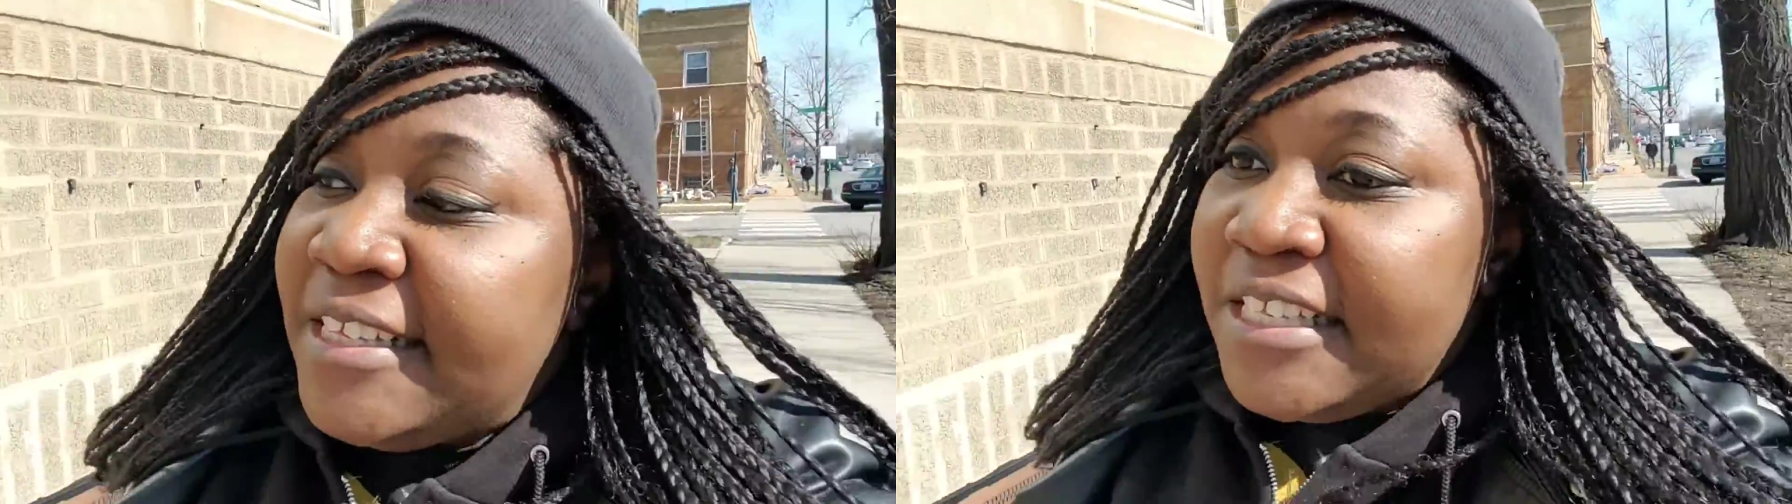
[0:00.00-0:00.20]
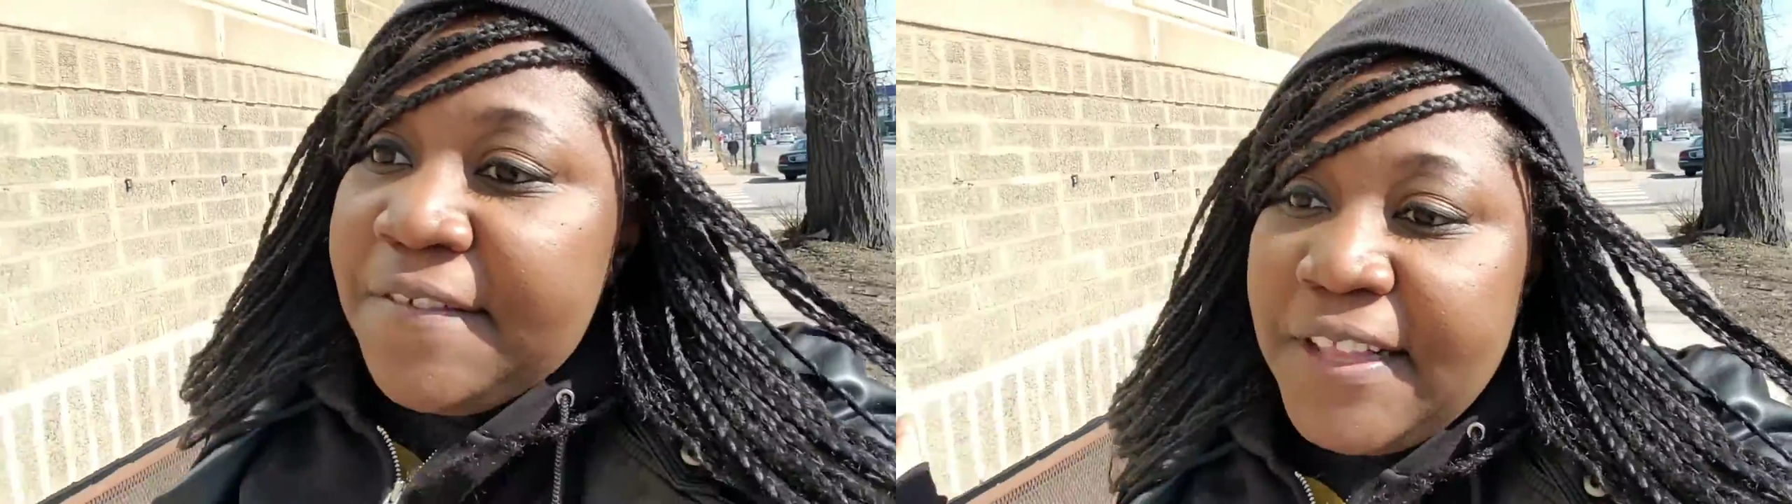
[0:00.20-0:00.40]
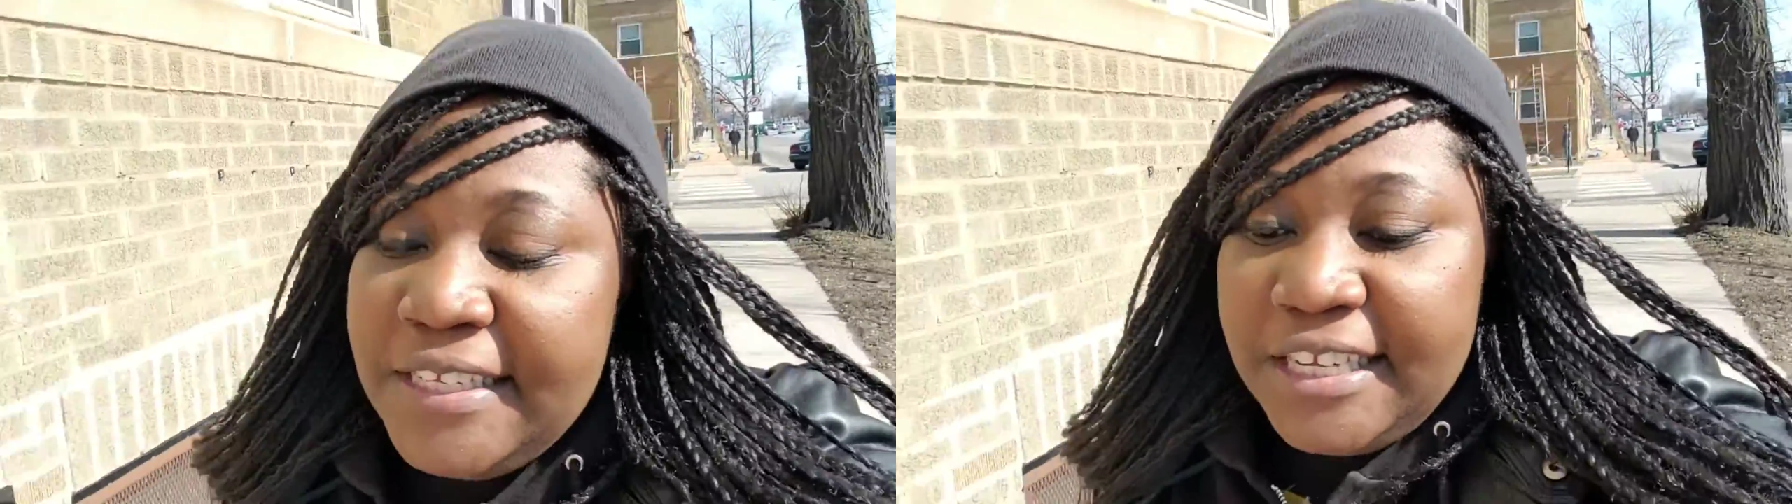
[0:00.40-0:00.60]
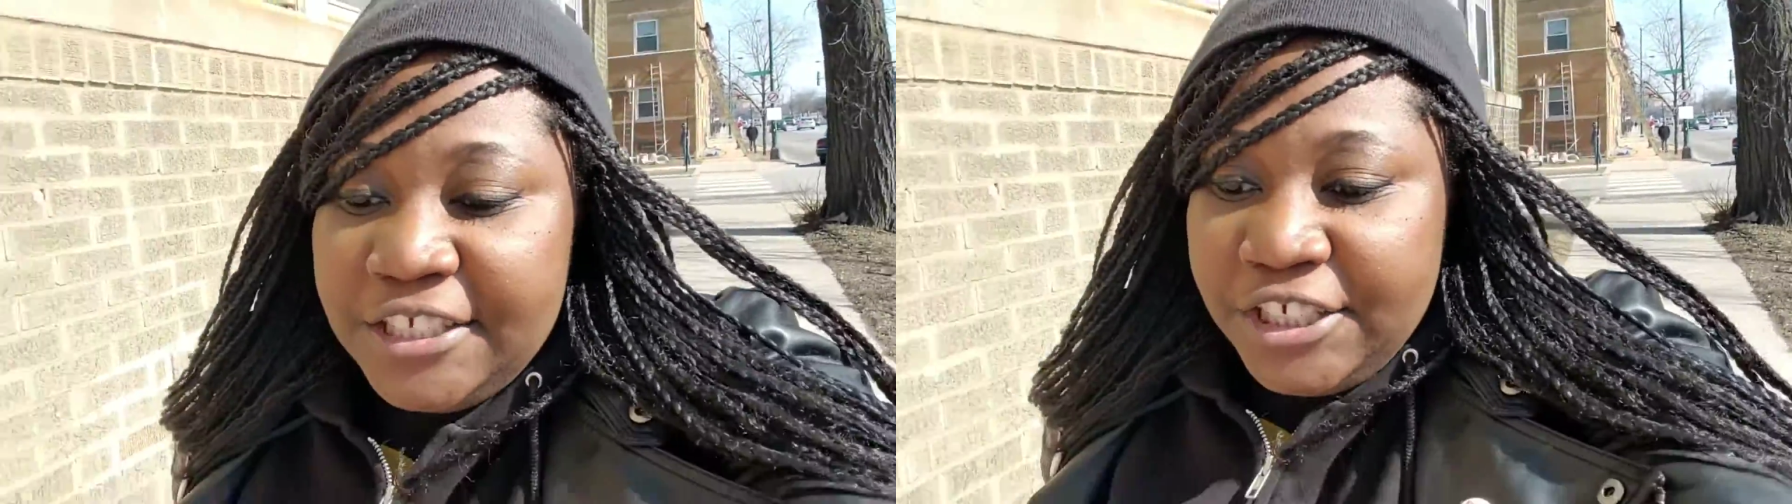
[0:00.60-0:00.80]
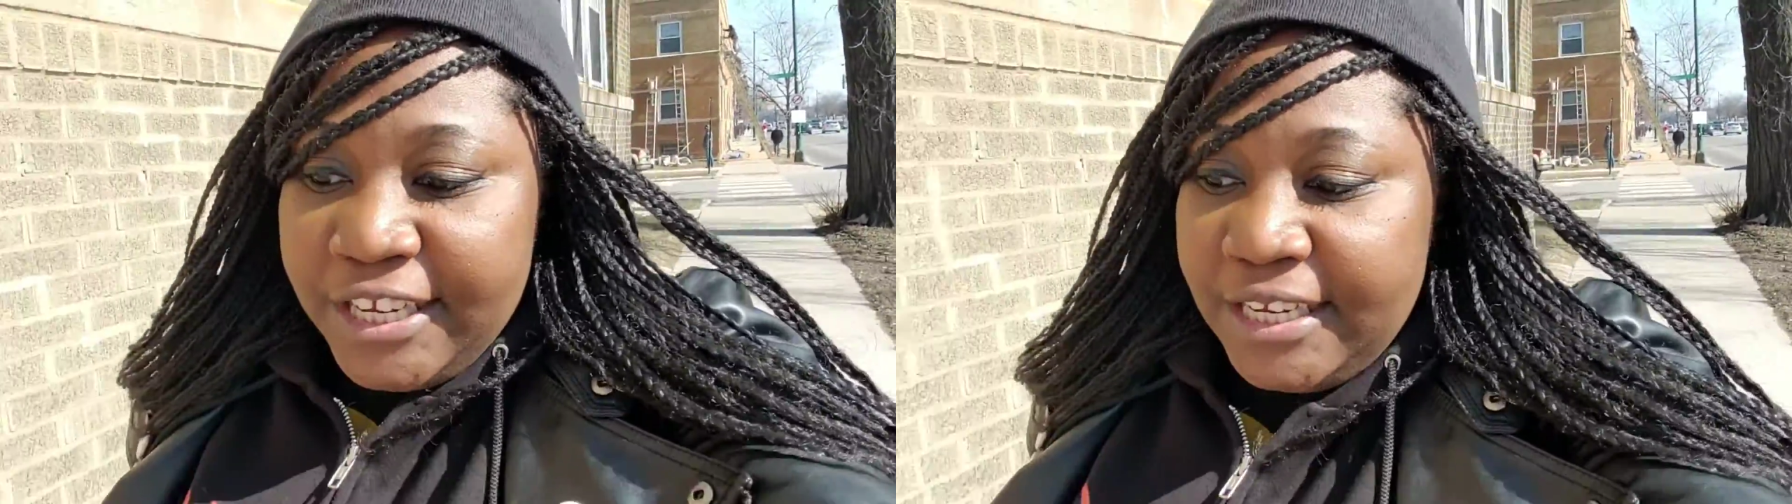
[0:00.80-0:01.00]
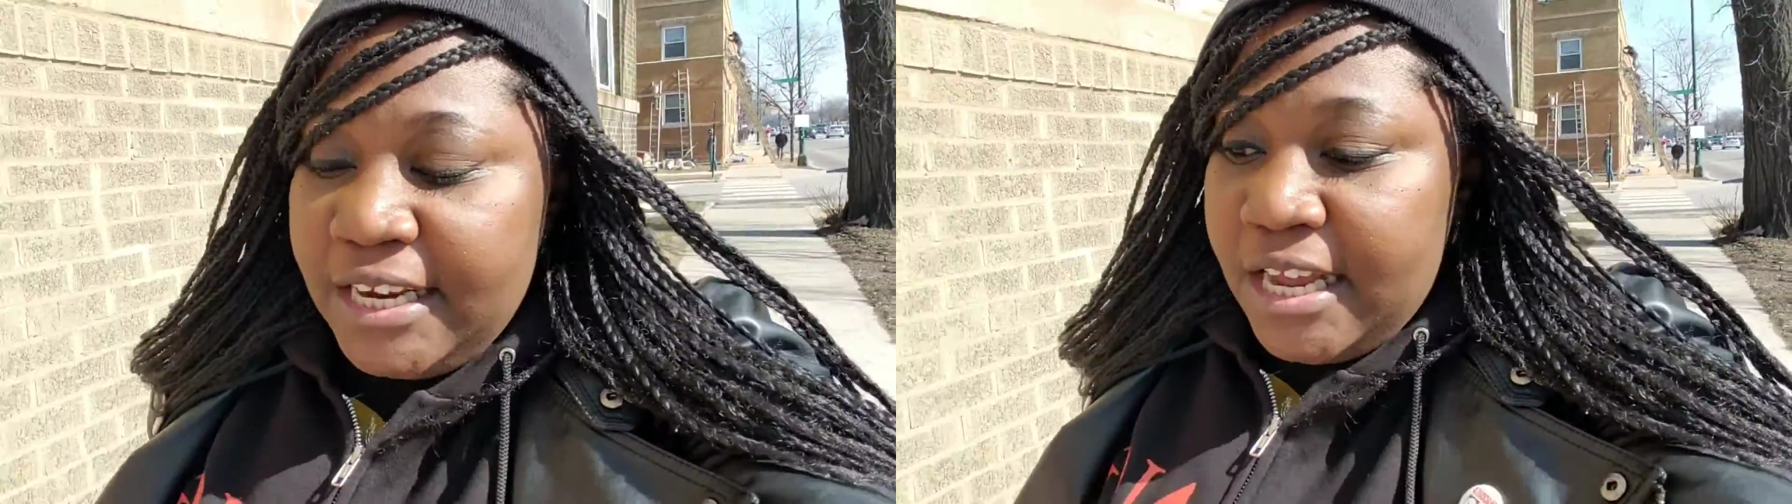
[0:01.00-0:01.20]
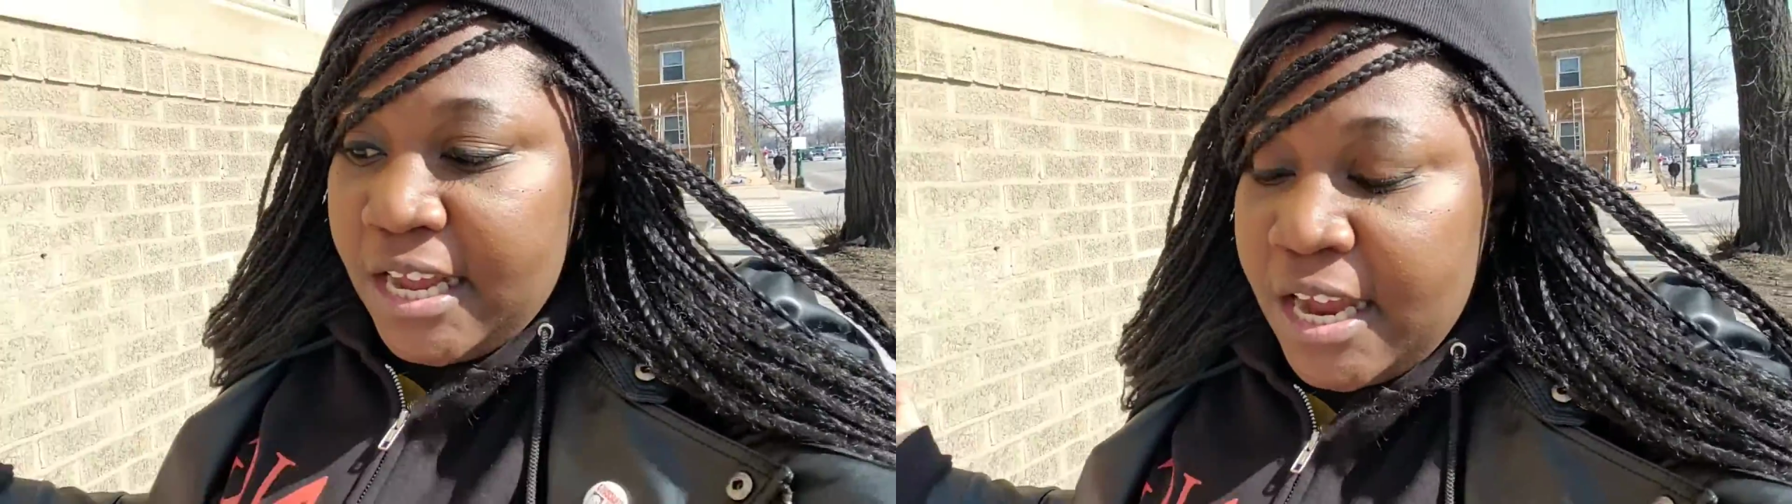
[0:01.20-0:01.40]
civilization,